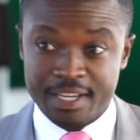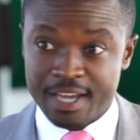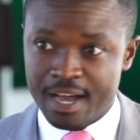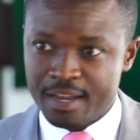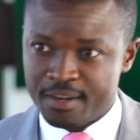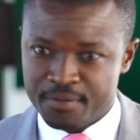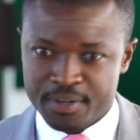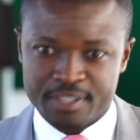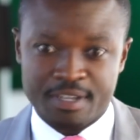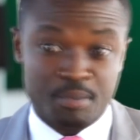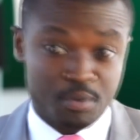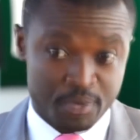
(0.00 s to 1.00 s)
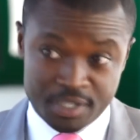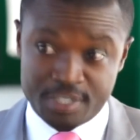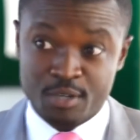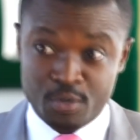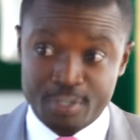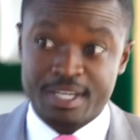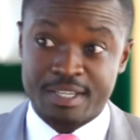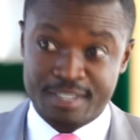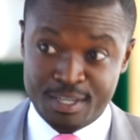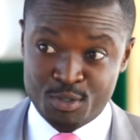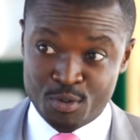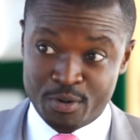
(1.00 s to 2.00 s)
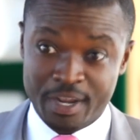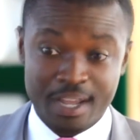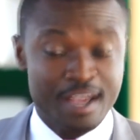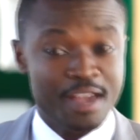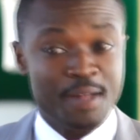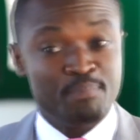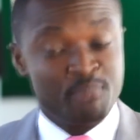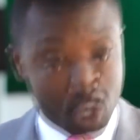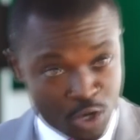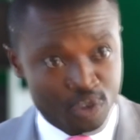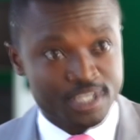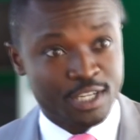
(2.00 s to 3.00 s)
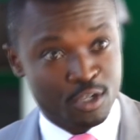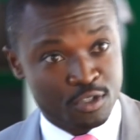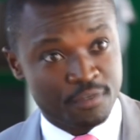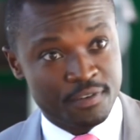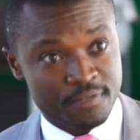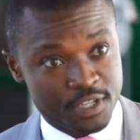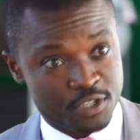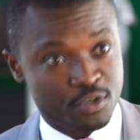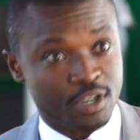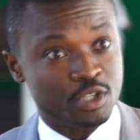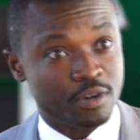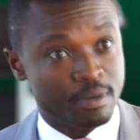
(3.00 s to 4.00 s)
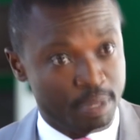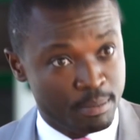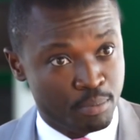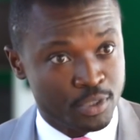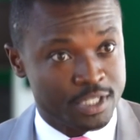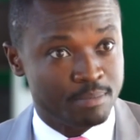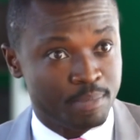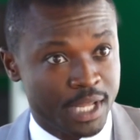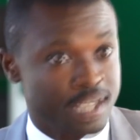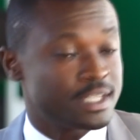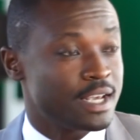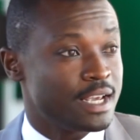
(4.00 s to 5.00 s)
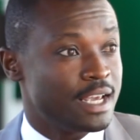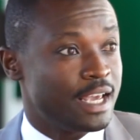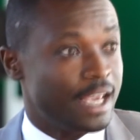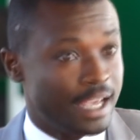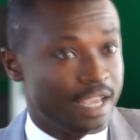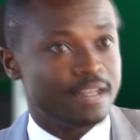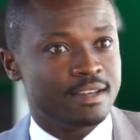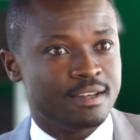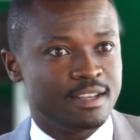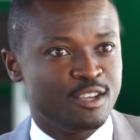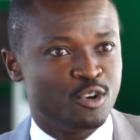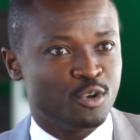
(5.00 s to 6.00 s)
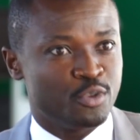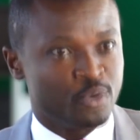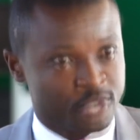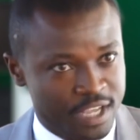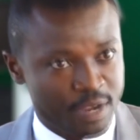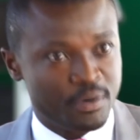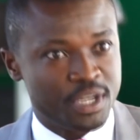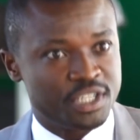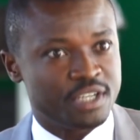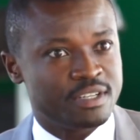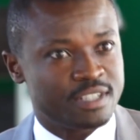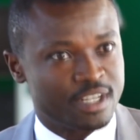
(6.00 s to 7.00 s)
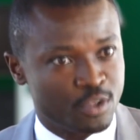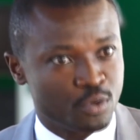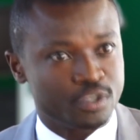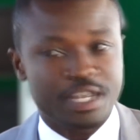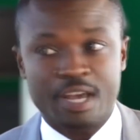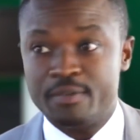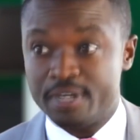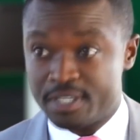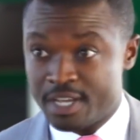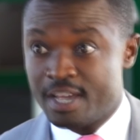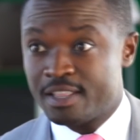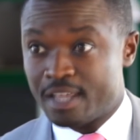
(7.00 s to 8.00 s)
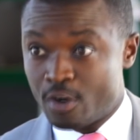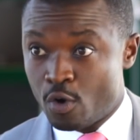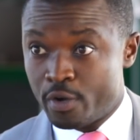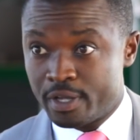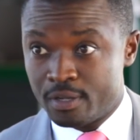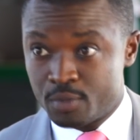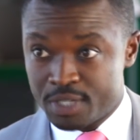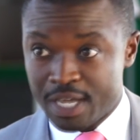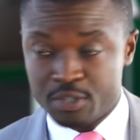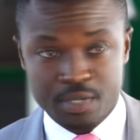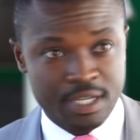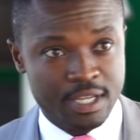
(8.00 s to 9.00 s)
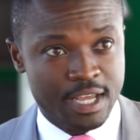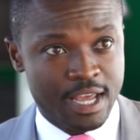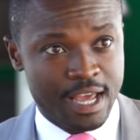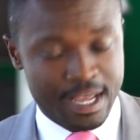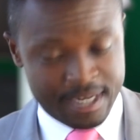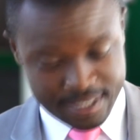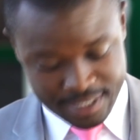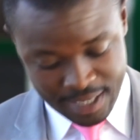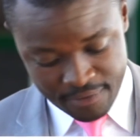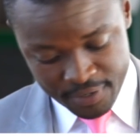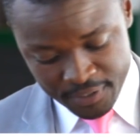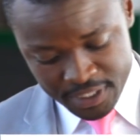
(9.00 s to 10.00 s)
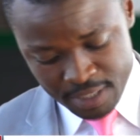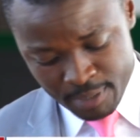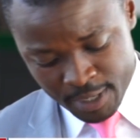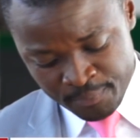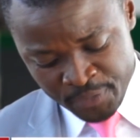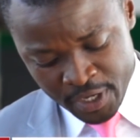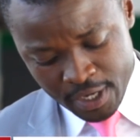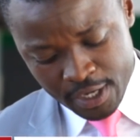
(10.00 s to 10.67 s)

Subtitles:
In Ghana, for example, which is a good success story because a lot of infrastructure are being put in place in those regions and those areas that oil was actually discovered. Fatima,